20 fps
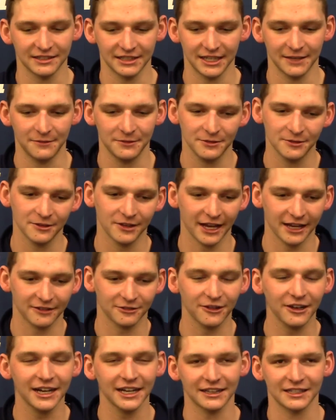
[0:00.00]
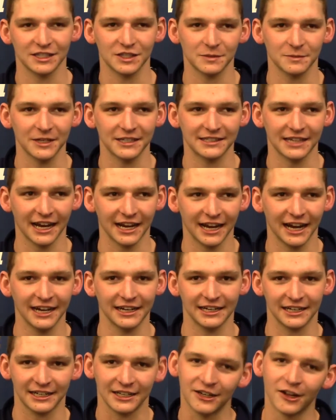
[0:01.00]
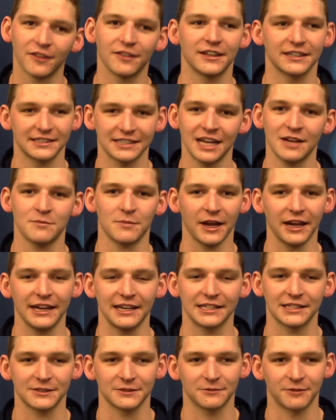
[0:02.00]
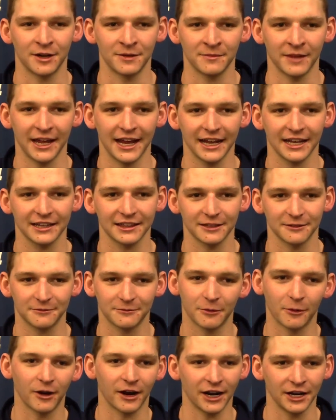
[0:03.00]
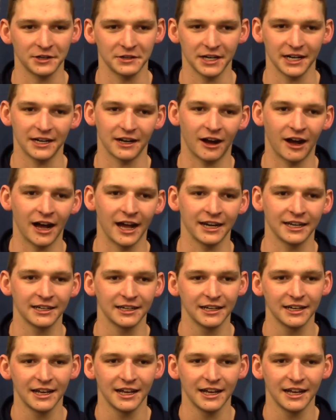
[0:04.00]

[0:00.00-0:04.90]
if you, like, look at the splits, I kind of held the same pace from, like, the 400 on.